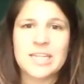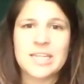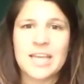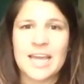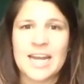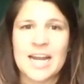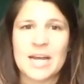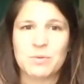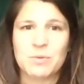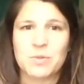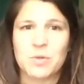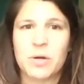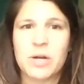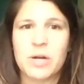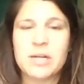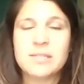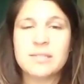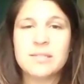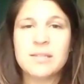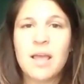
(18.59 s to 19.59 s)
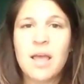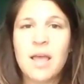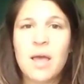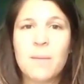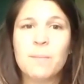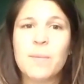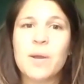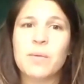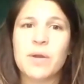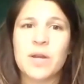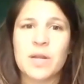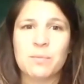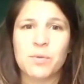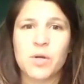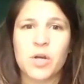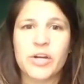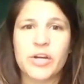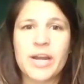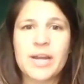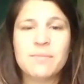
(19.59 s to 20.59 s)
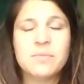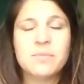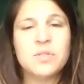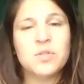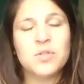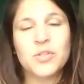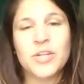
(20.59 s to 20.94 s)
to get outdoors by running programs,